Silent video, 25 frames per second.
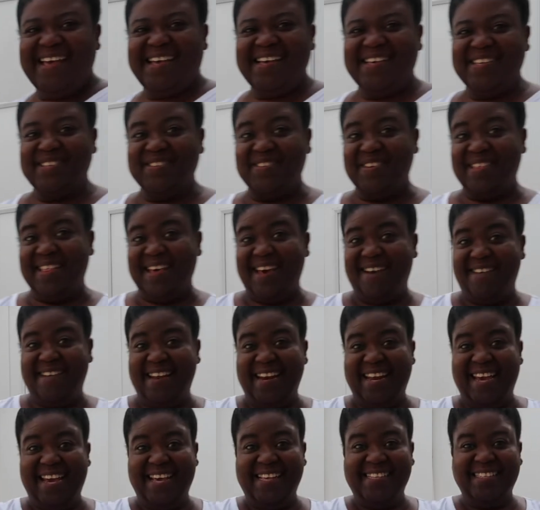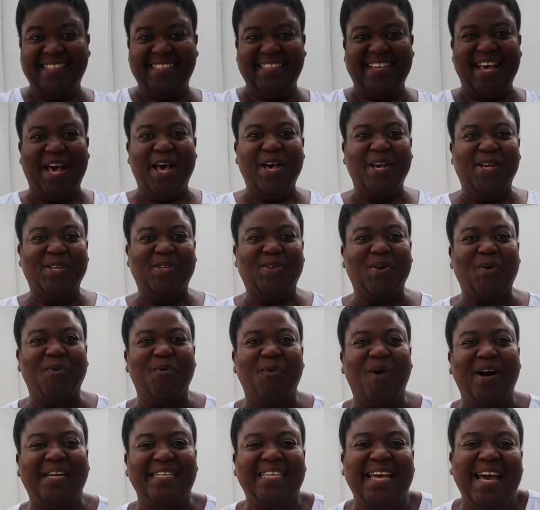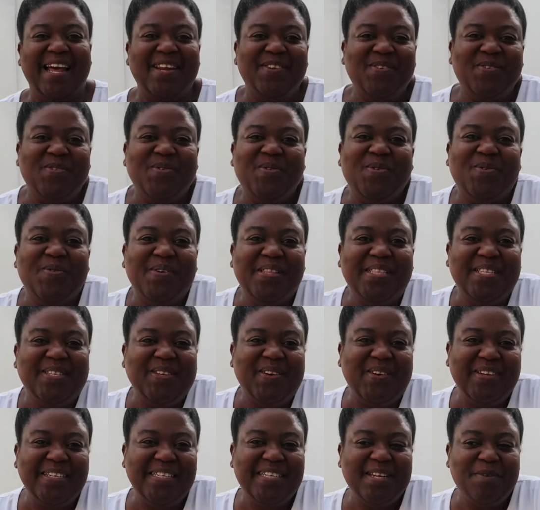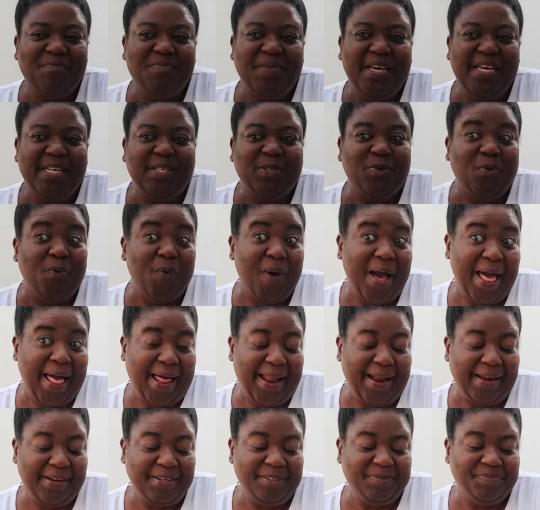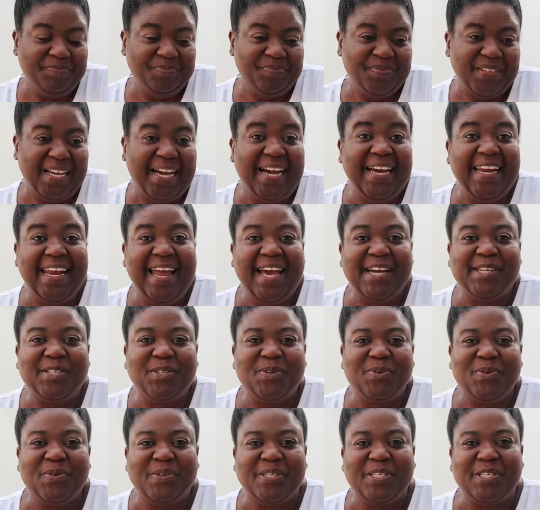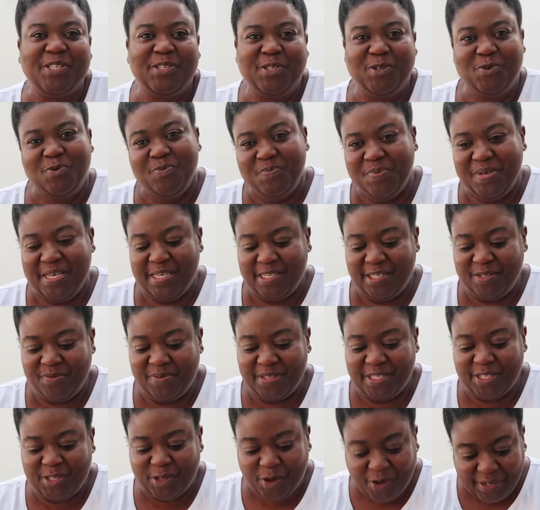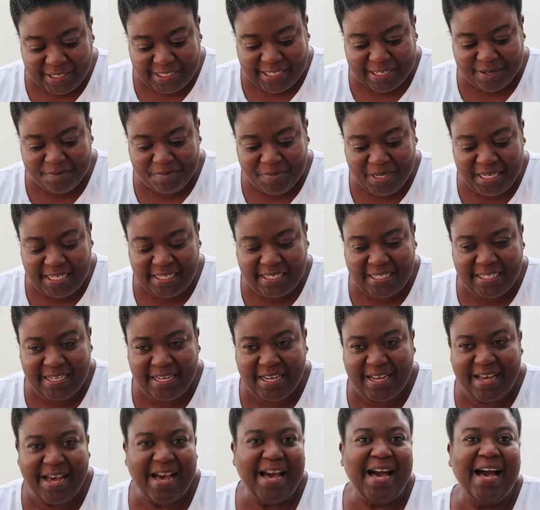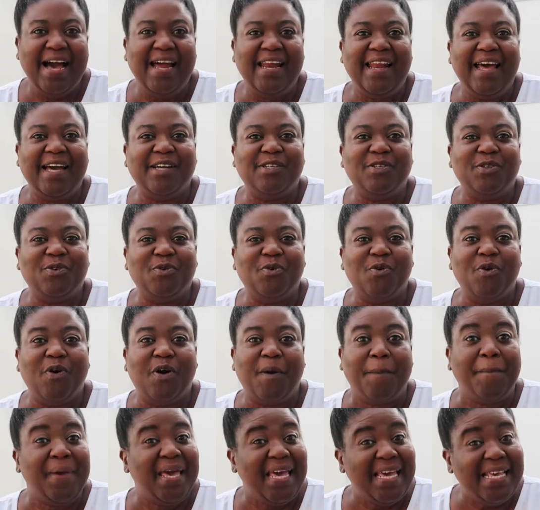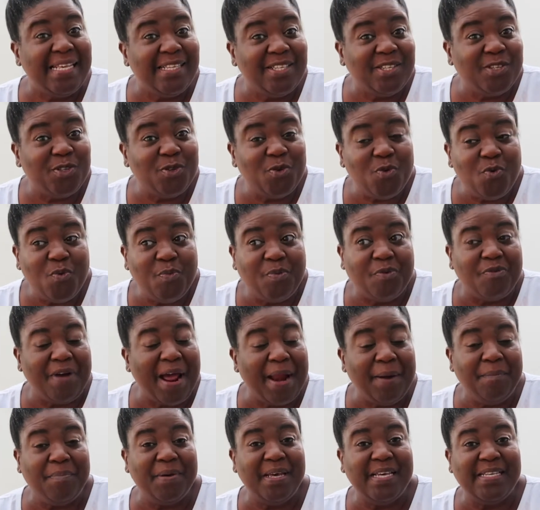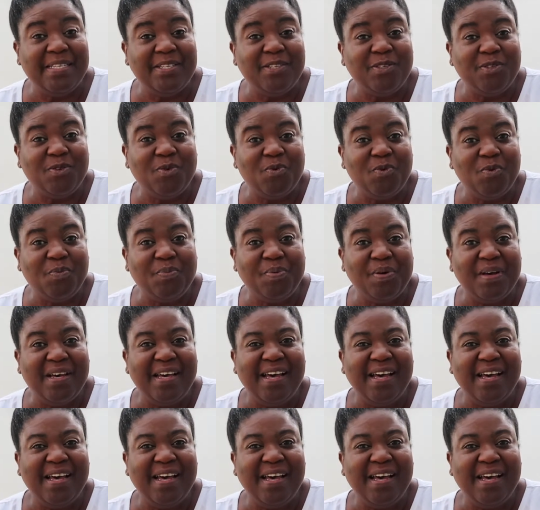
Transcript: So there it is. So what can you cook with salted meat? Well, I like to cook stew peas with salted meat. I like to cook pea soup, red pea soup.